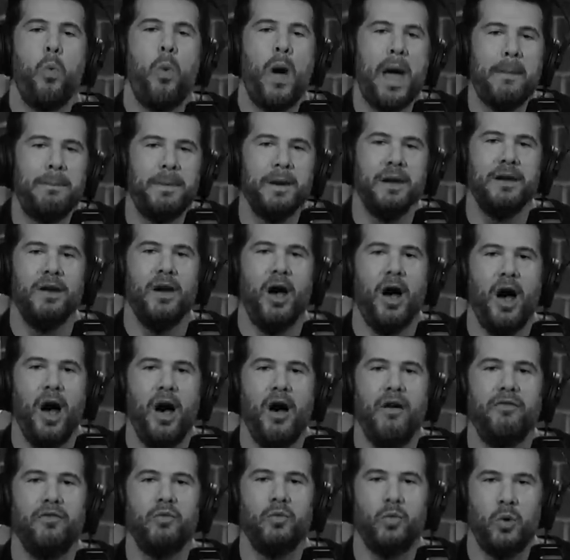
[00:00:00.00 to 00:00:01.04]
Weapon
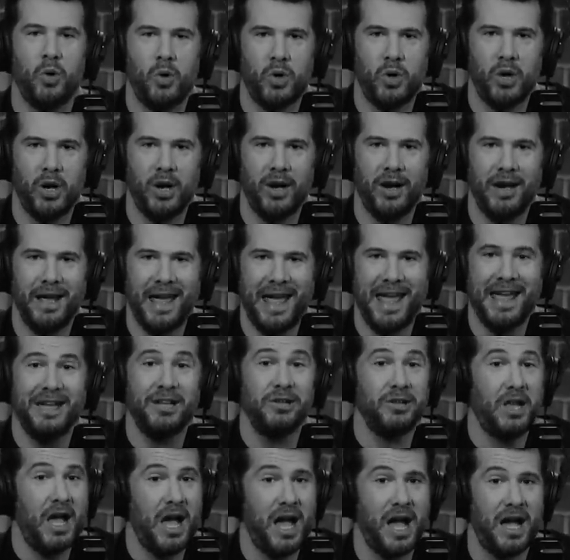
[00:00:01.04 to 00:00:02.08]
of war. A
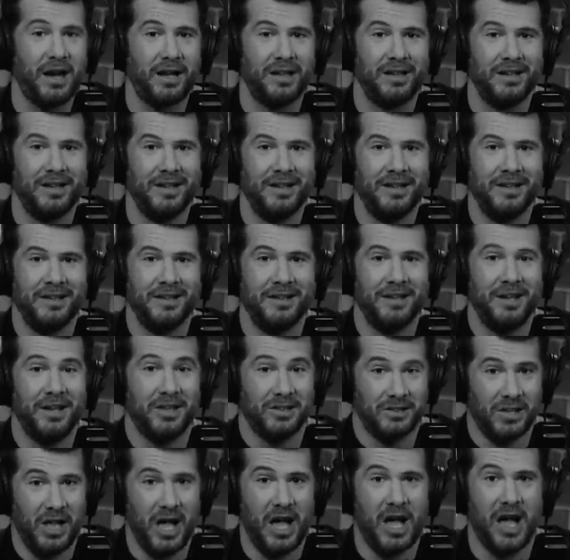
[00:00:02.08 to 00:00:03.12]
Glock. A
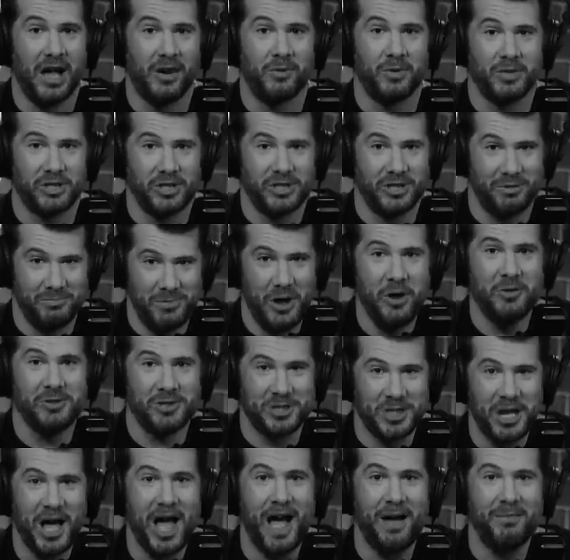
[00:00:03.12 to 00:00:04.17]
Glock, which is the
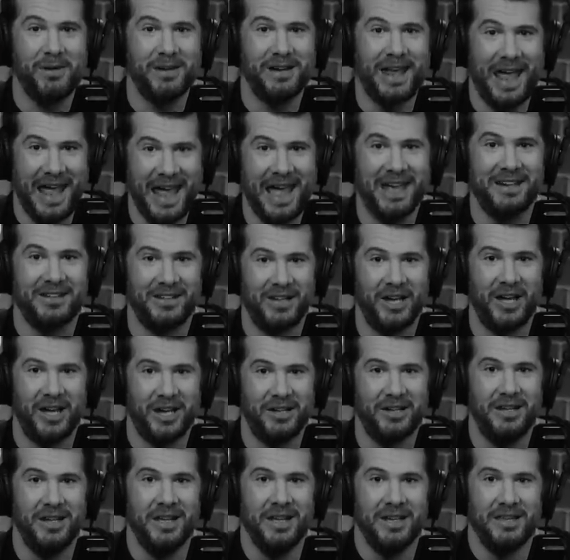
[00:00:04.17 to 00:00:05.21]
most common
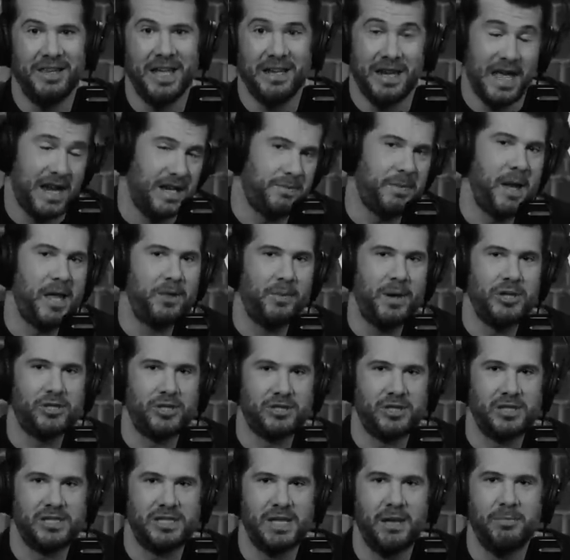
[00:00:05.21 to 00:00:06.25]
handgun that, and by the way, it's
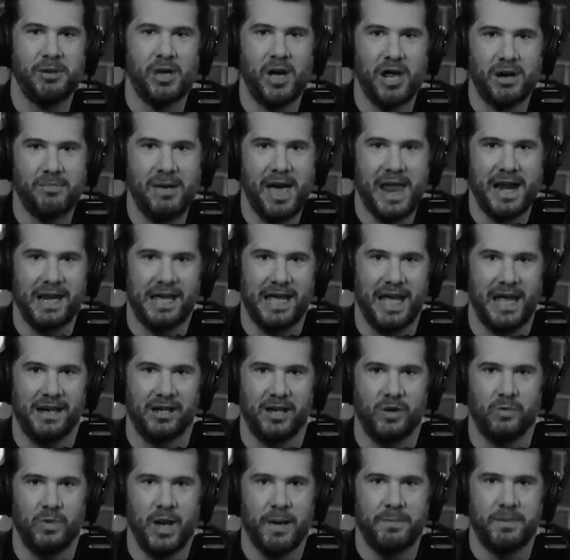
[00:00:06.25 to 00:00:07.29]
just a semi-automatic
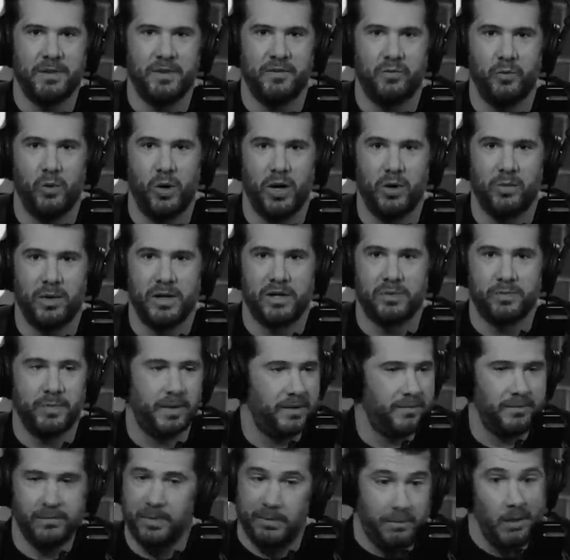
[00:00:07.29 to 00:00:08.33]
handgun. Weapon of war, which
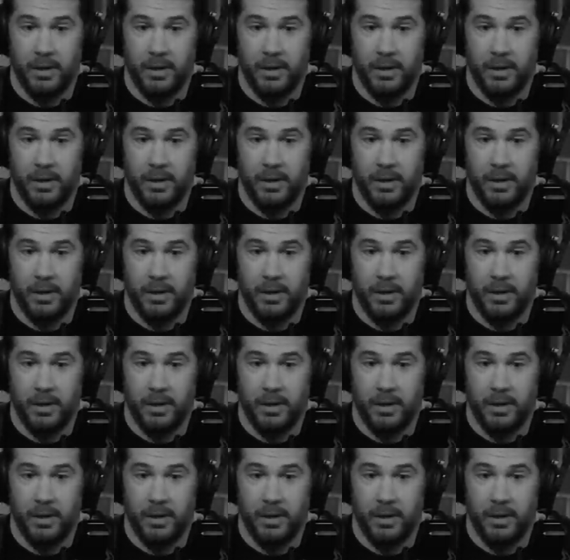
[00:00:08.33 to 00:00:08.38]
would...